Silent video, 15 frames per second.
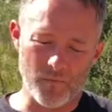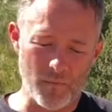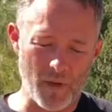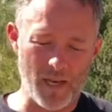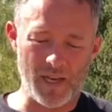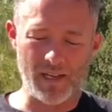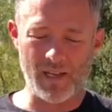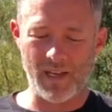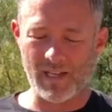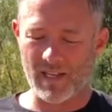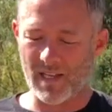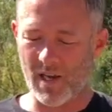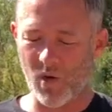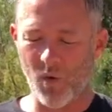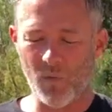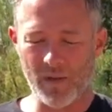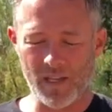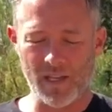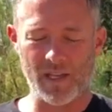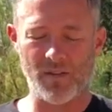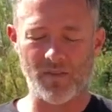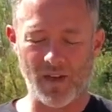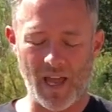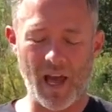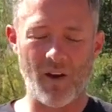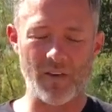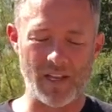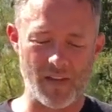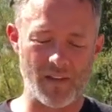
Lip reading: But, in reality,